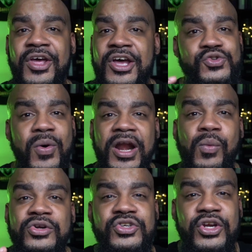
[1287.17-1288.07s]
So what I
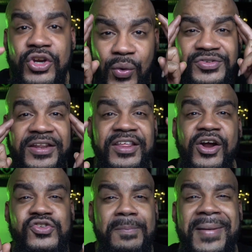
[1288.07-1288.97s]
want you to know is that there
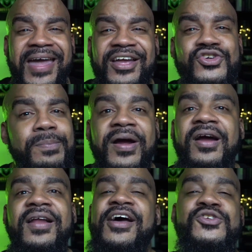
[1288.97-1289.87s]
is major
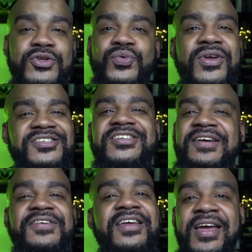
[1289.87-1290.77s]
parallels between
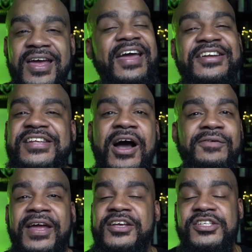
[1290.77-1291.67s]
safety and
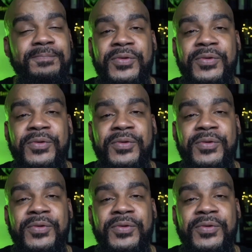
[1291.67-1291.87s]
salvation.